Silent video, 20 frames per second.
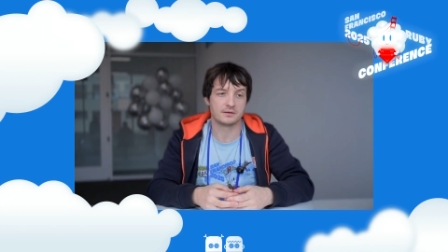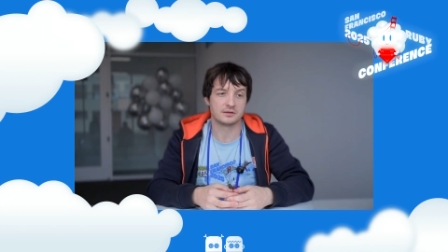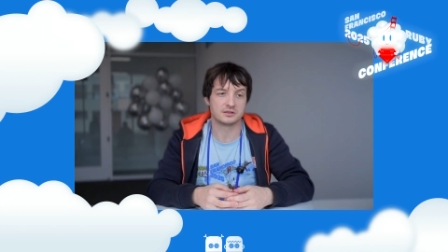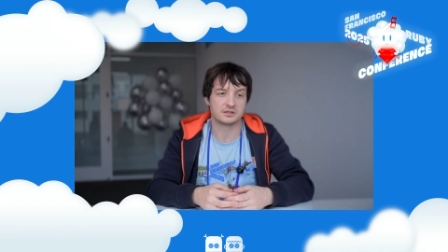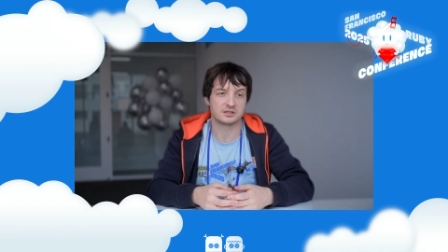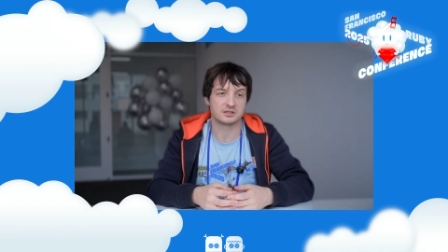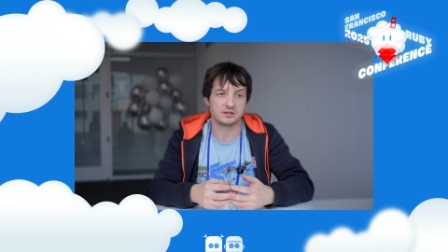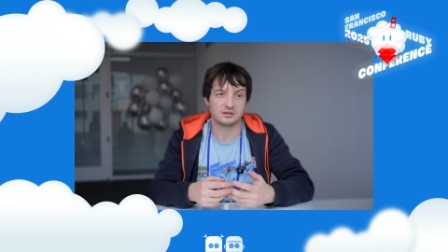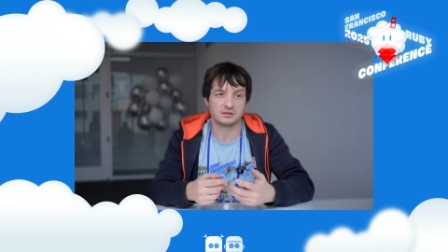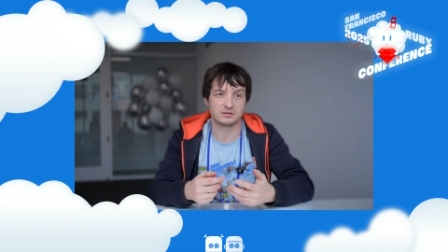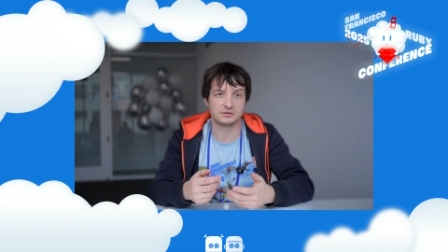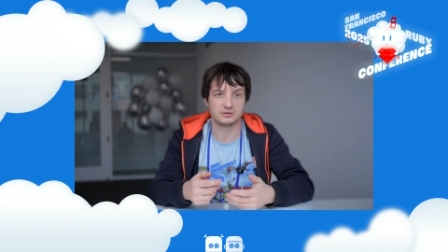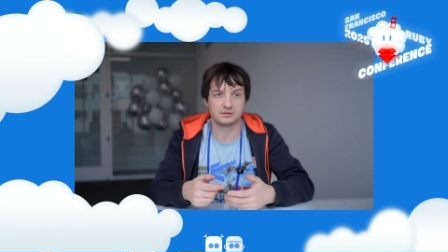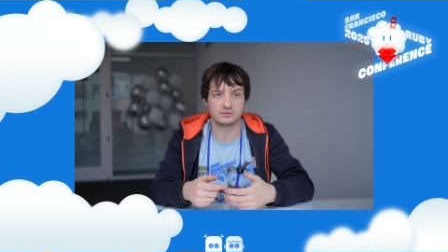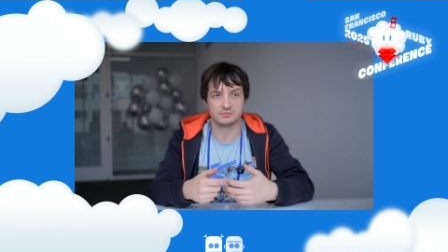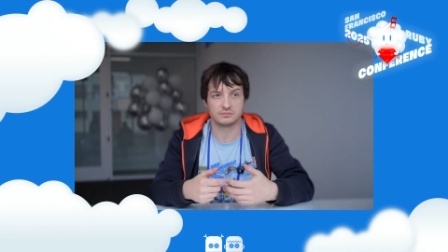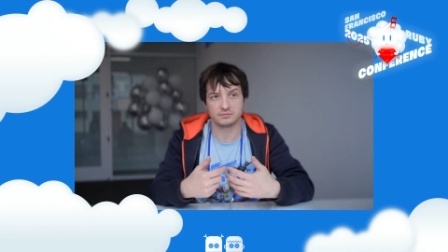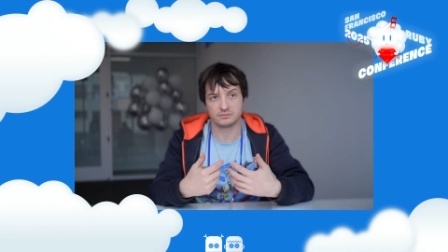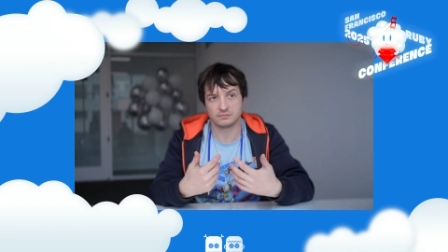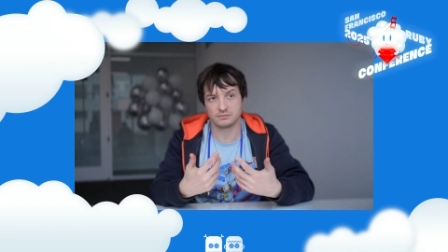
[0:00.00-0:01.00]
still
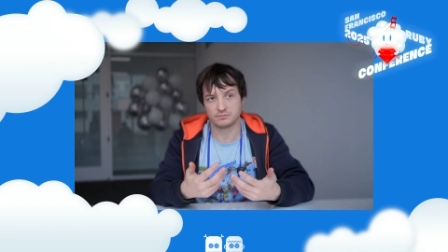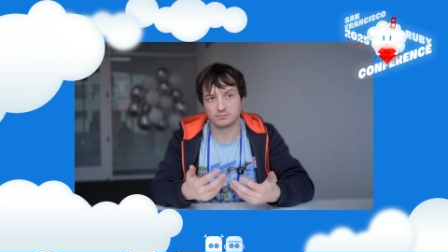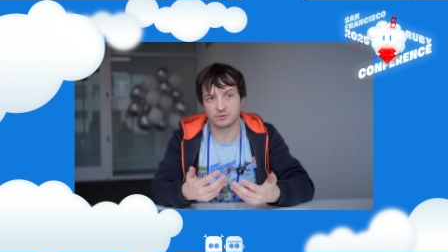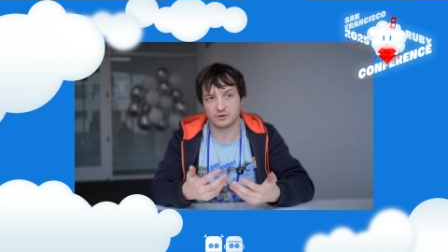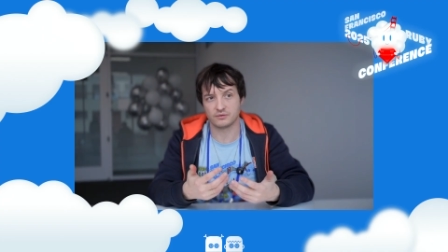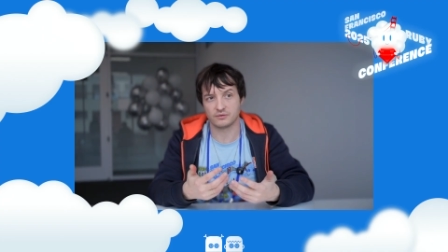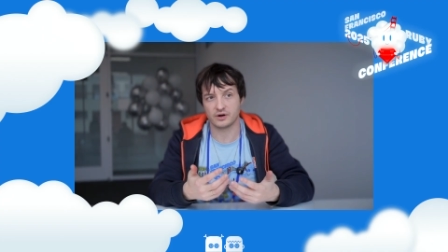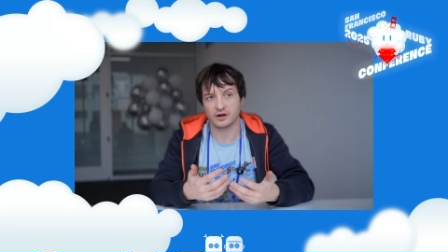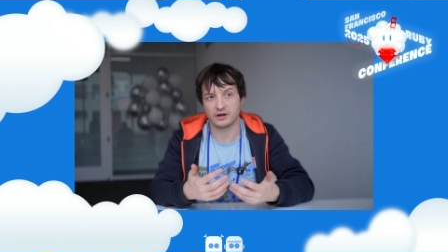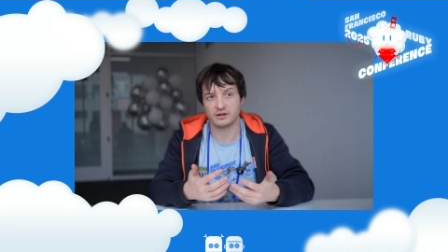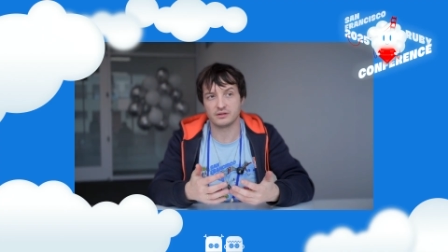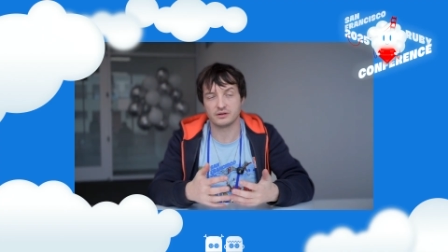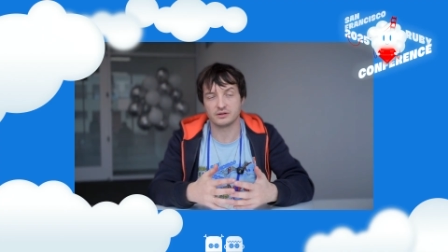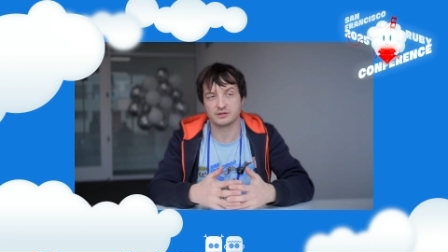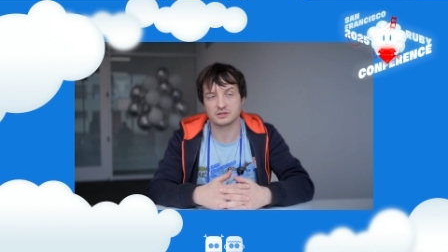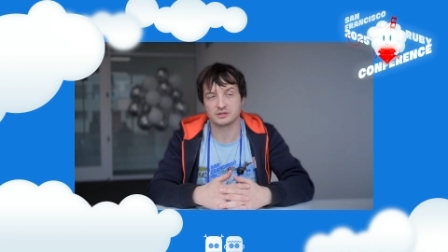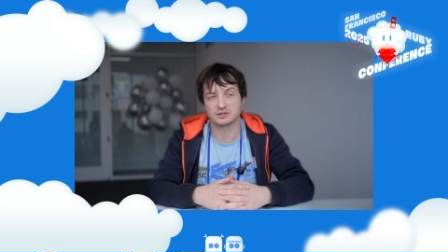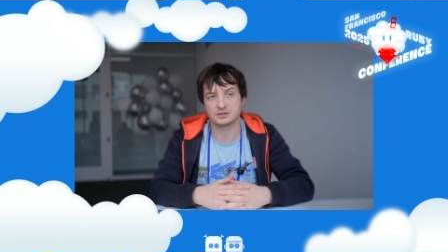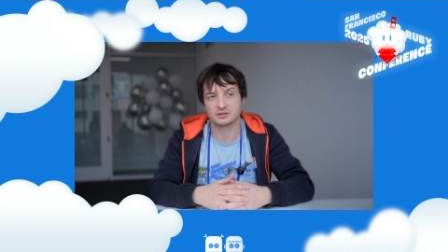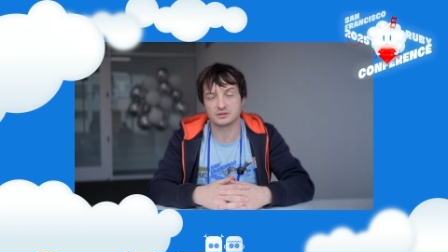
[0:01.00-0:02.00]
provide
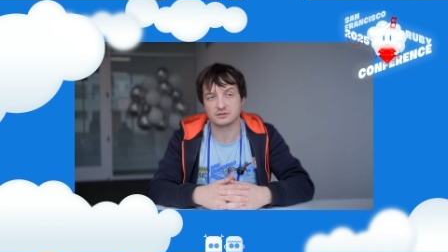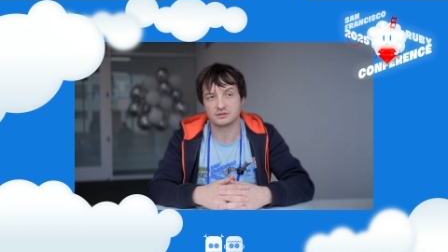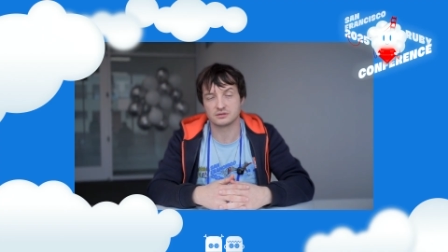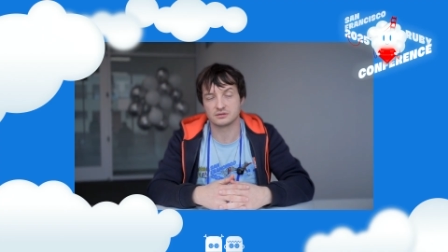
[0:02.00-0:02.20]
this